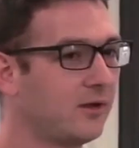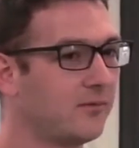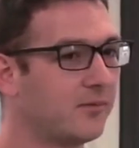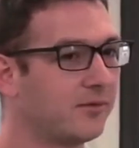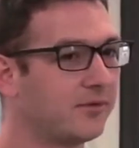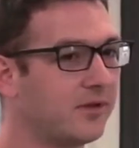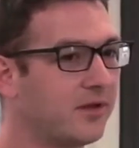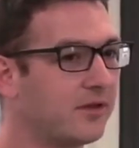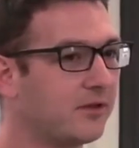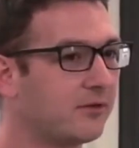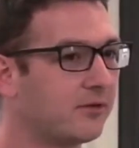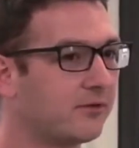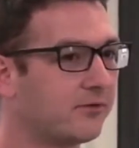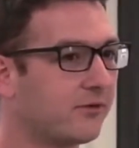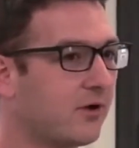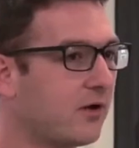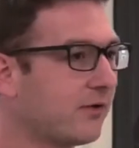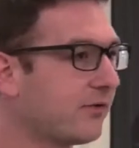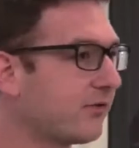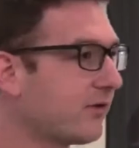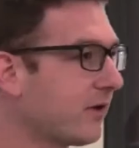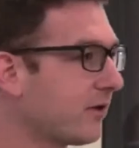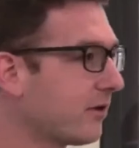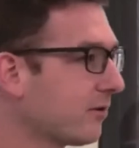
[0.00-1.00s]
But then there's all
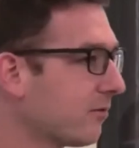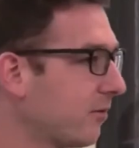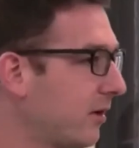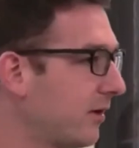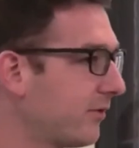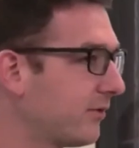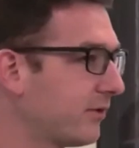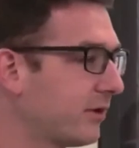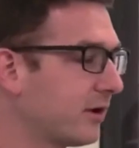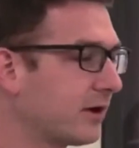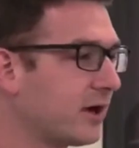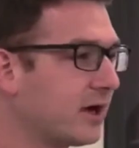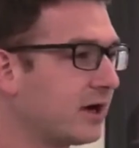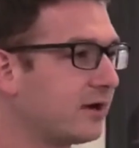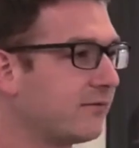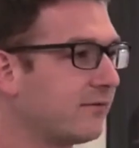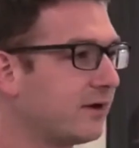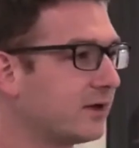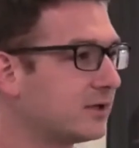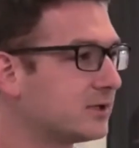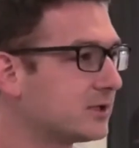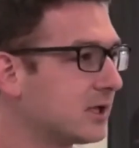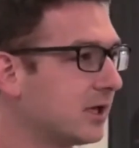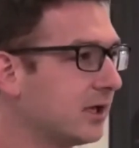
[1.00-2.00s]
these other ones that are kind of
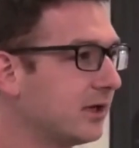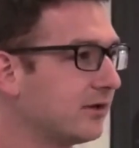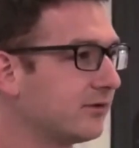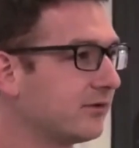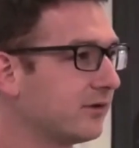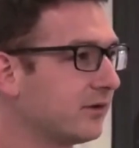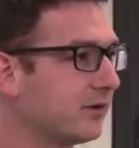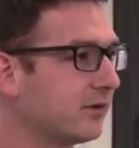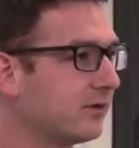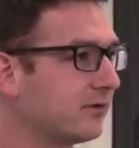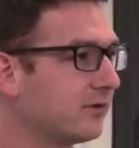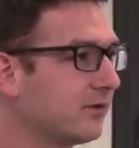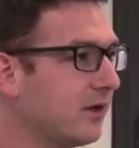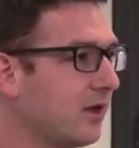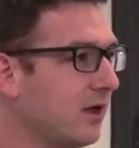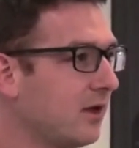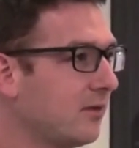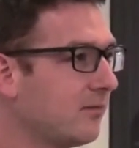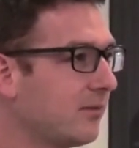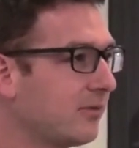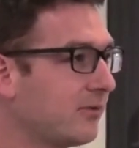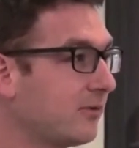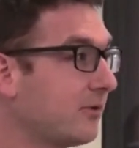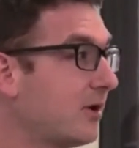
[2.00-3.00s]
edge cases,
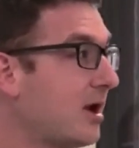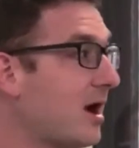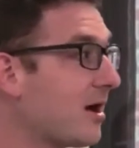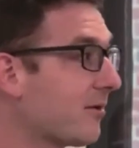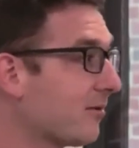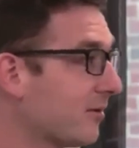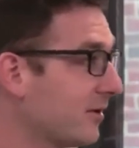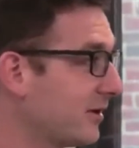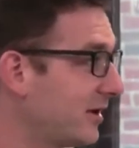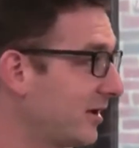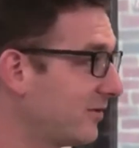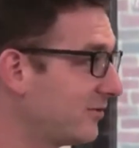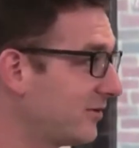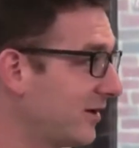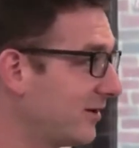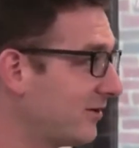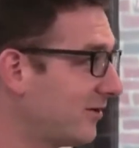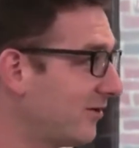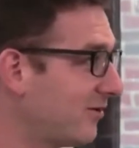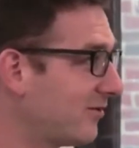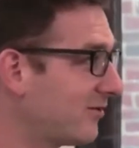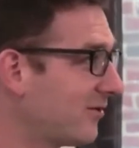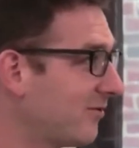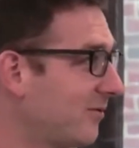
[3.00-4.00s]
but they're not really edge
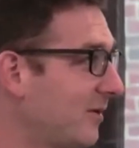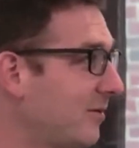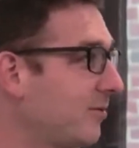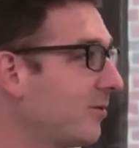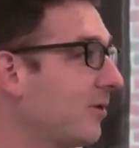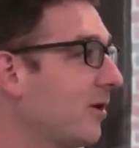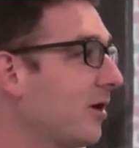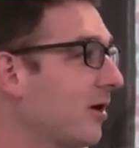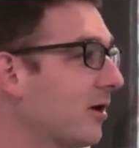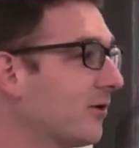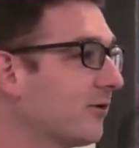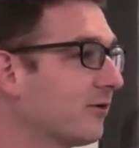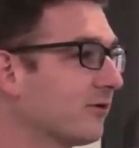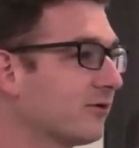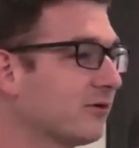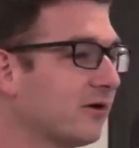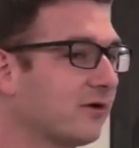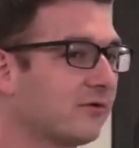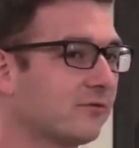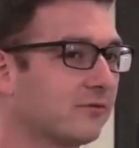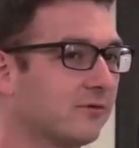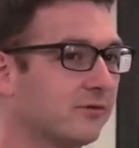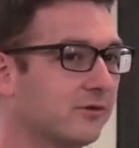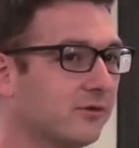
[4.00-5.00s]
cases because people are
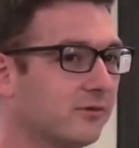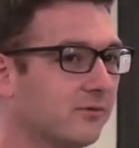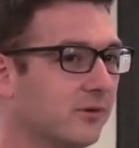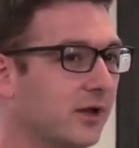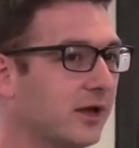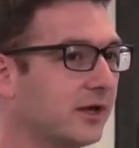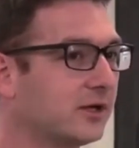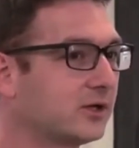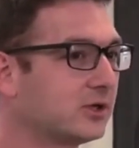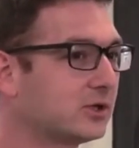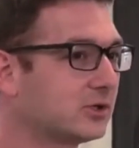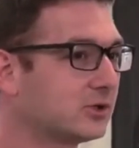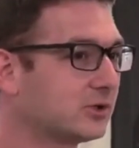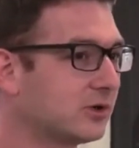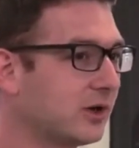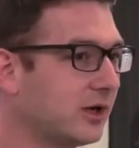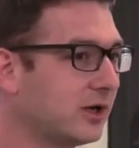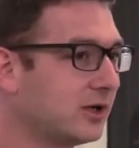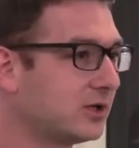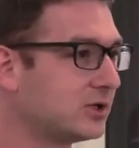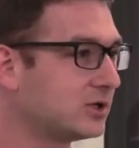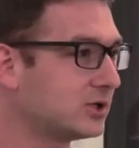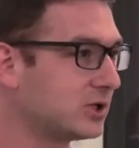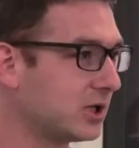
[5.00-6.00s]
successful with them, like
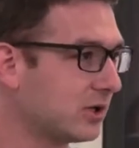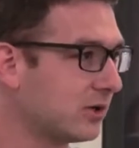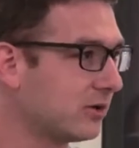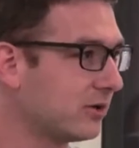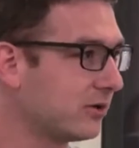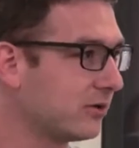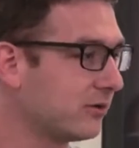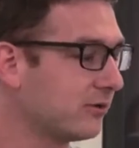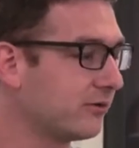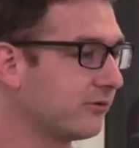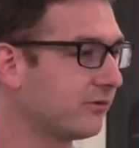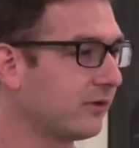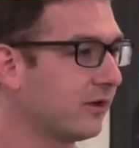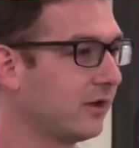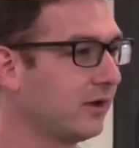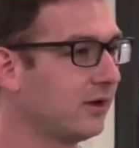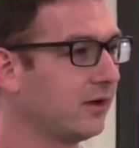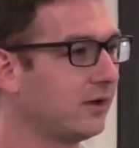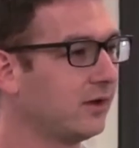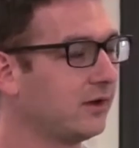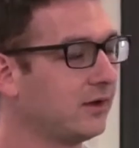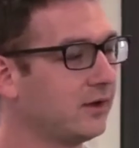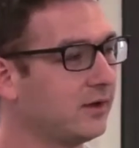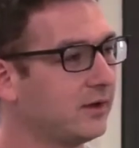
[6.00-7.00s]
trade shows,
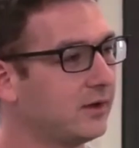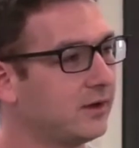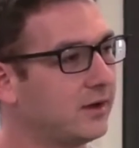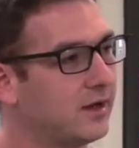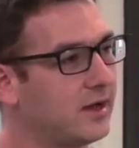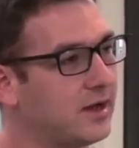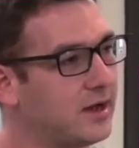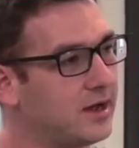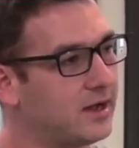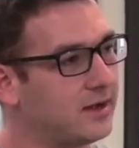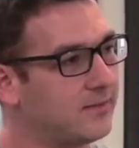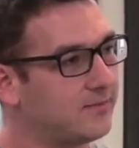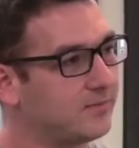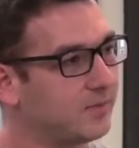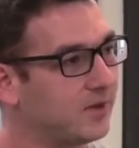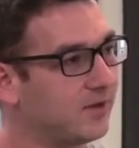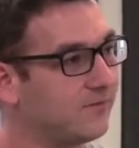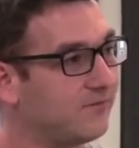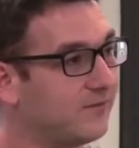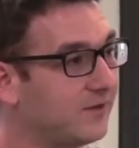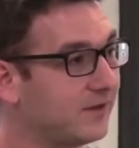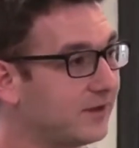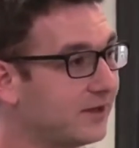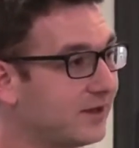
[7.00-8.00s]
um,
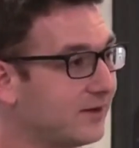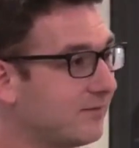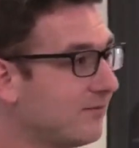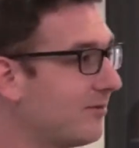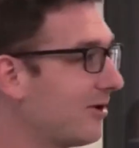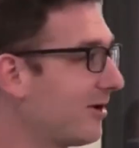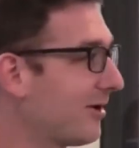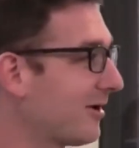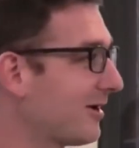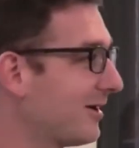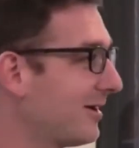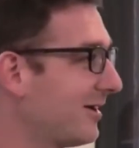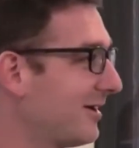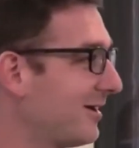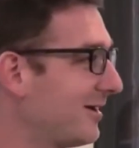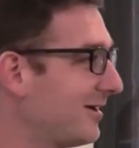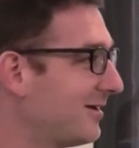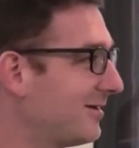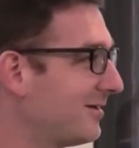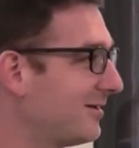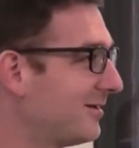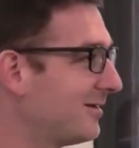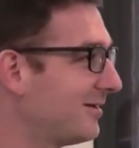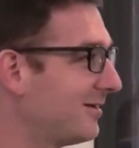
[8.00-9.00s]
affiliate
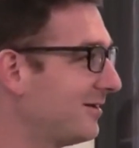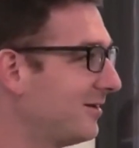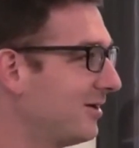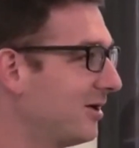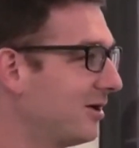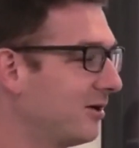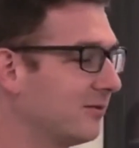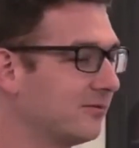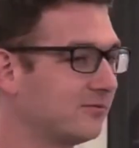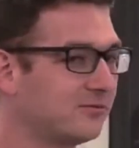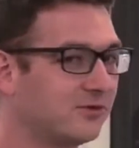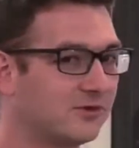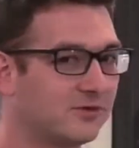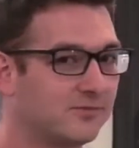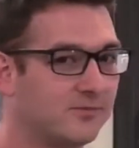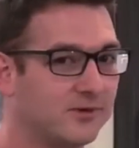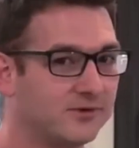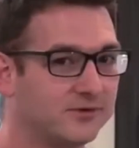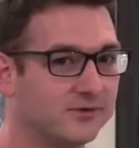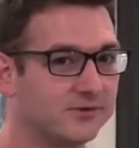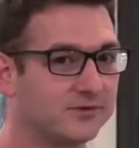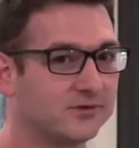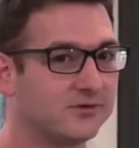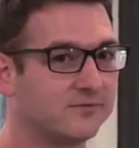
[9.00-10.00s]
marketing, you know, just
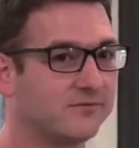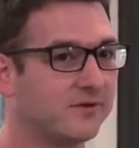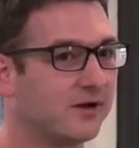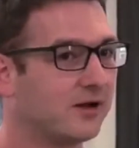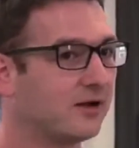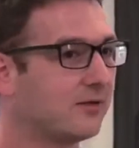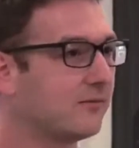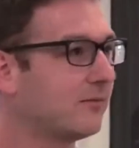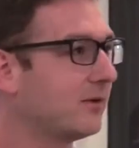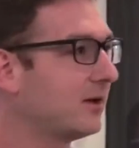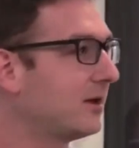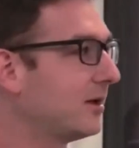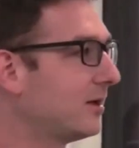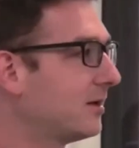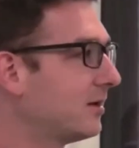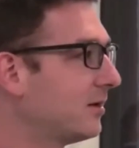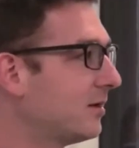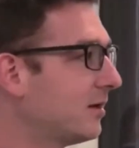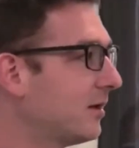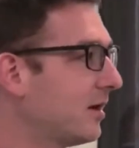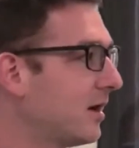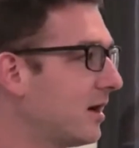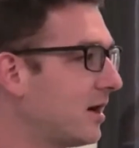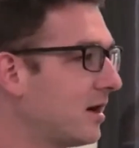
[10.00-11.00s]
business development.
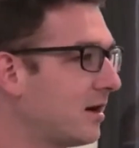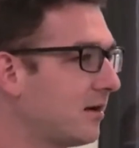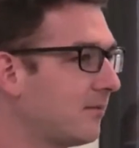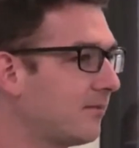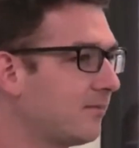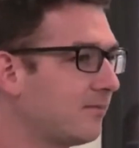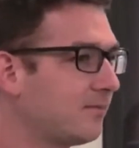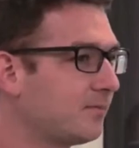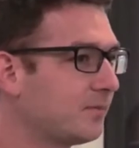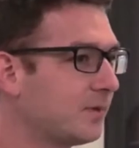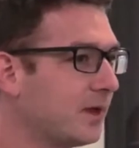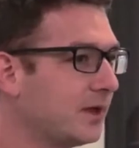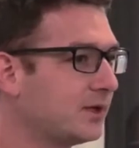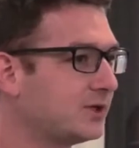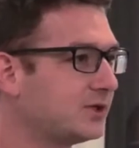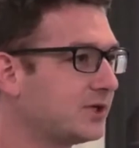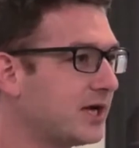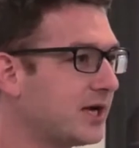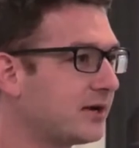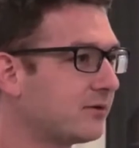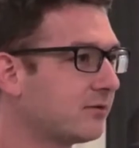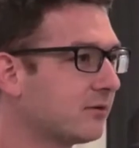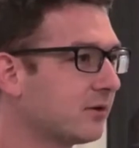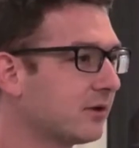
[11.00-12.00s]
Um, and
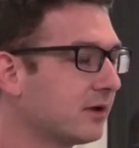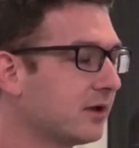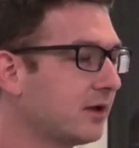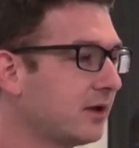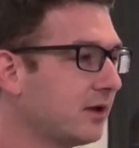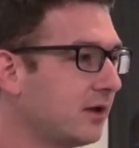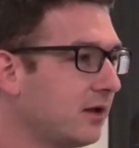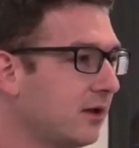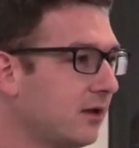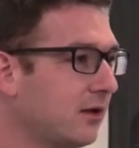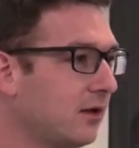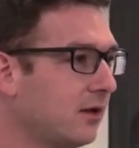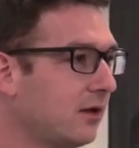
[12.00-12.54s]
generally,